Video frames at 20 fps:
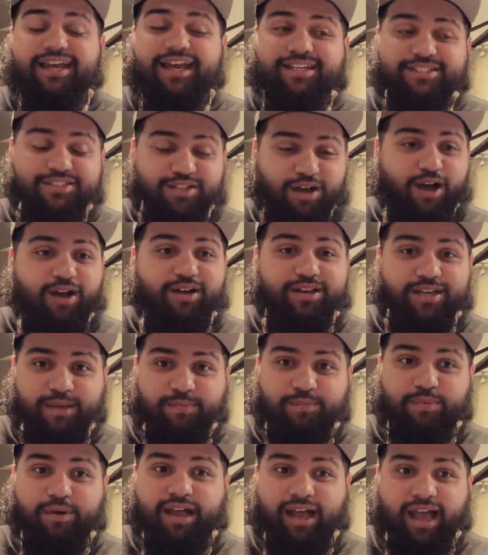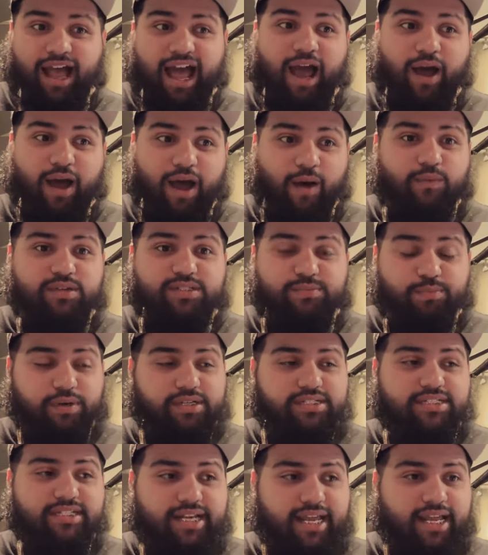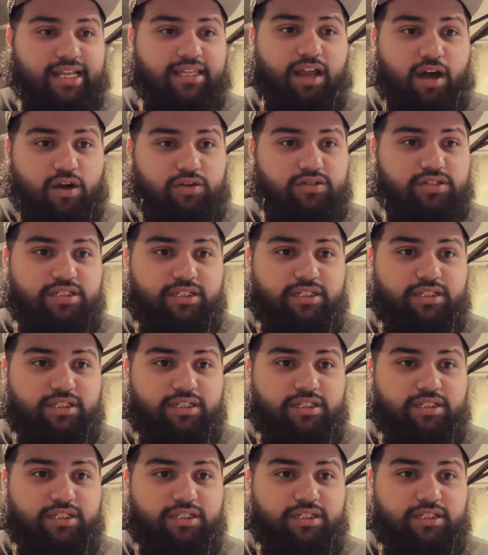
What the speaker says: It's called Keep Up. I was pushing that Lost